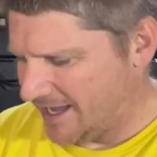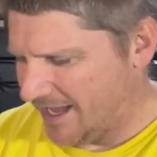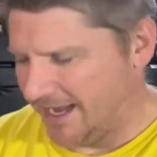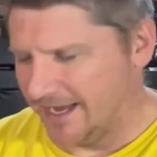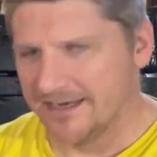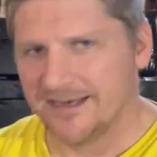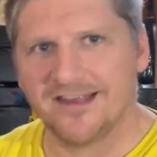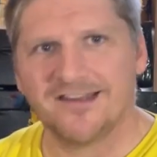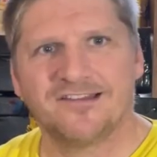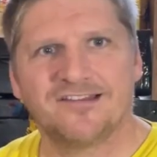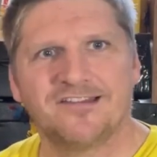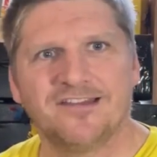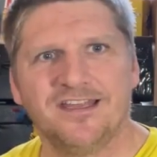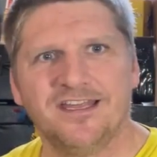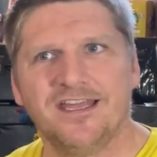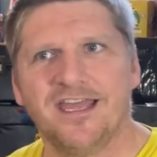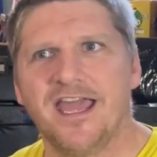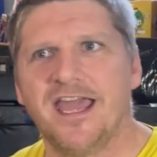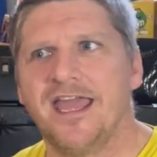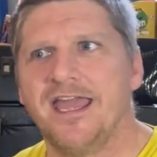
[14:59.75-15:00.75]
and I
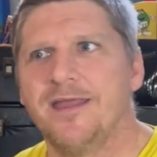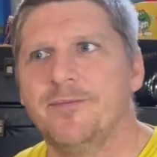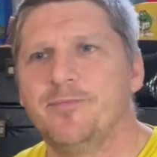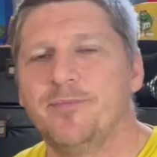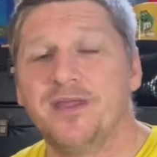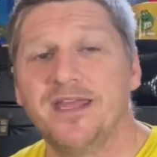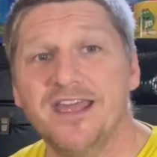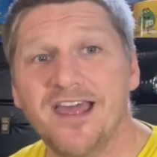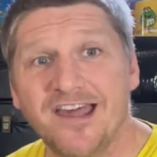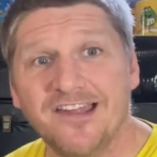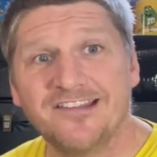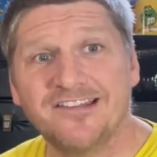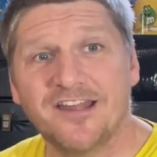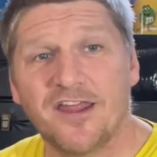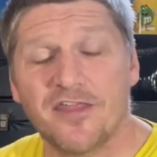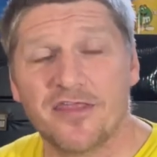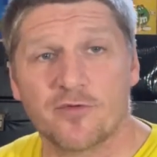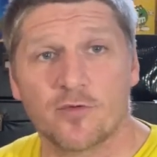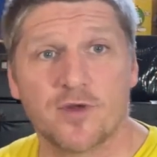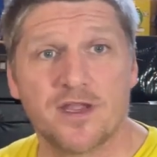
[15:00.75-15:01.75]
see a
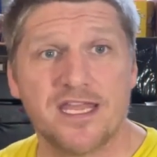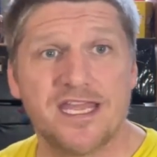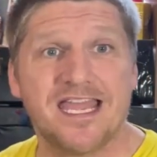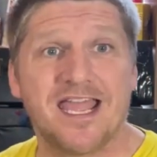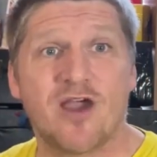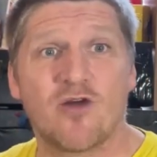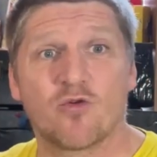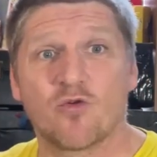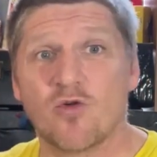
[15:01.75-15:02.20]
PS3